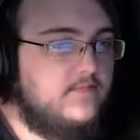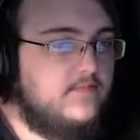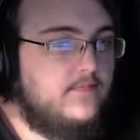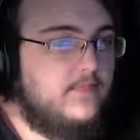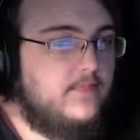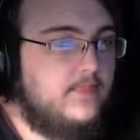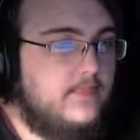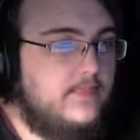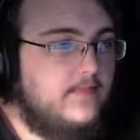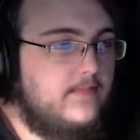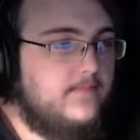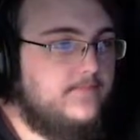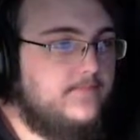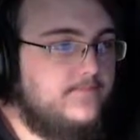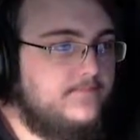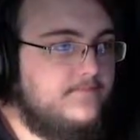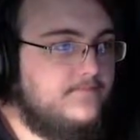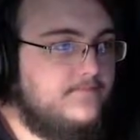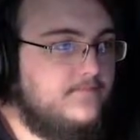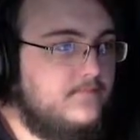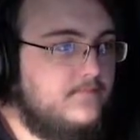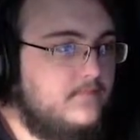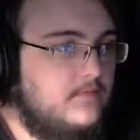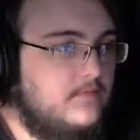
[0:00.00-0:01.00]

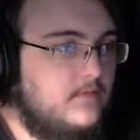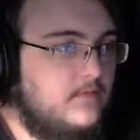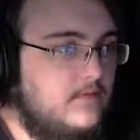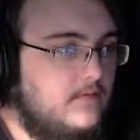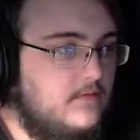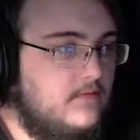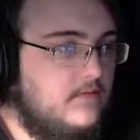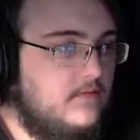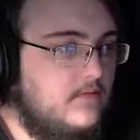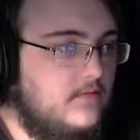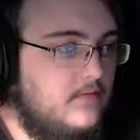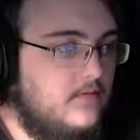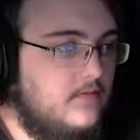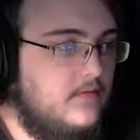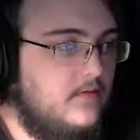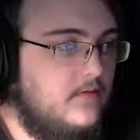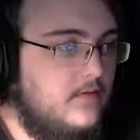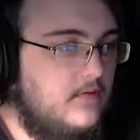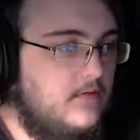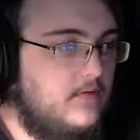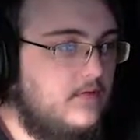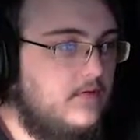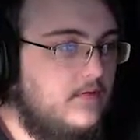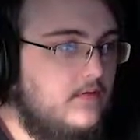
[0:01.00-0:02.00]

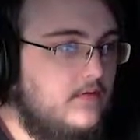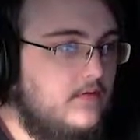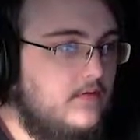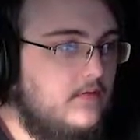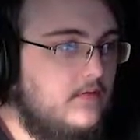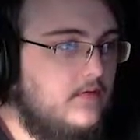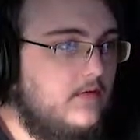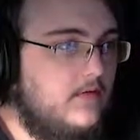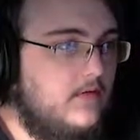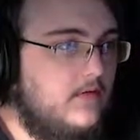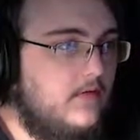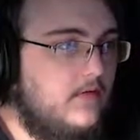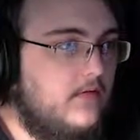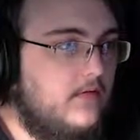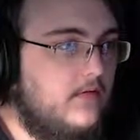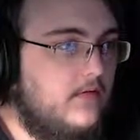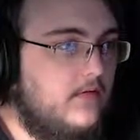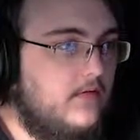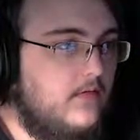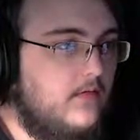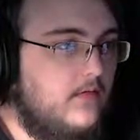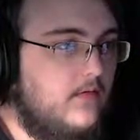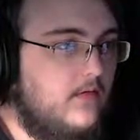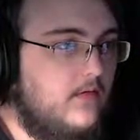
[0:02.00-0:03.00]

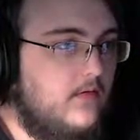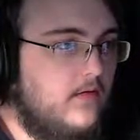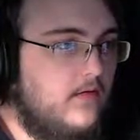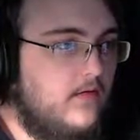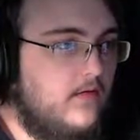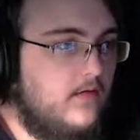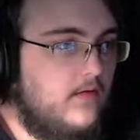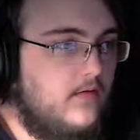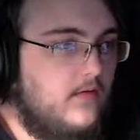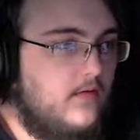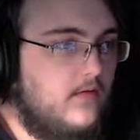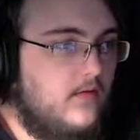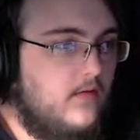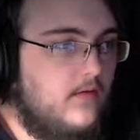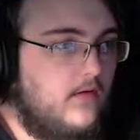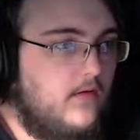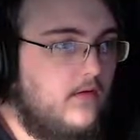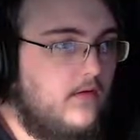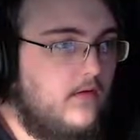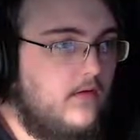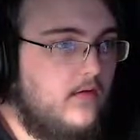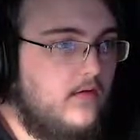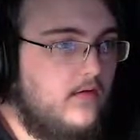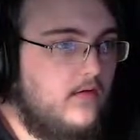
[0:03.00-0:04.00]

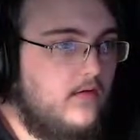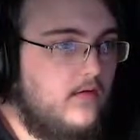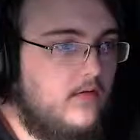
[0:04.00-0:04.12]
No one is speaking in this clip.